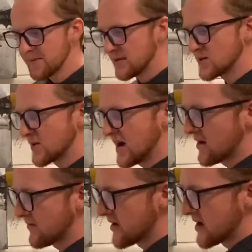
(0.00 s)
So we
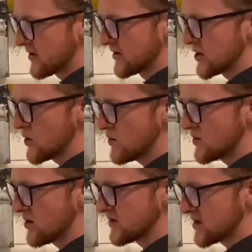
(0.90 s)
have the two
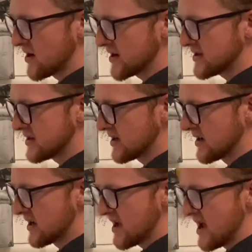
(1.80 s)
known sides
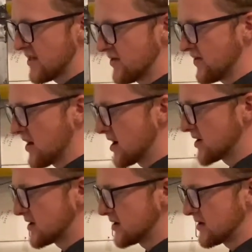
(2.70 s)
and the
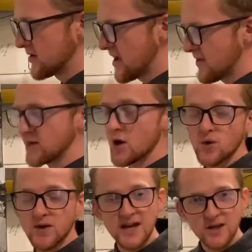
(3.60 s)

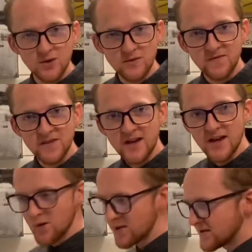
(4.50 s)
known angle
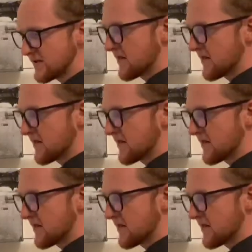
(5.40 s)
in order to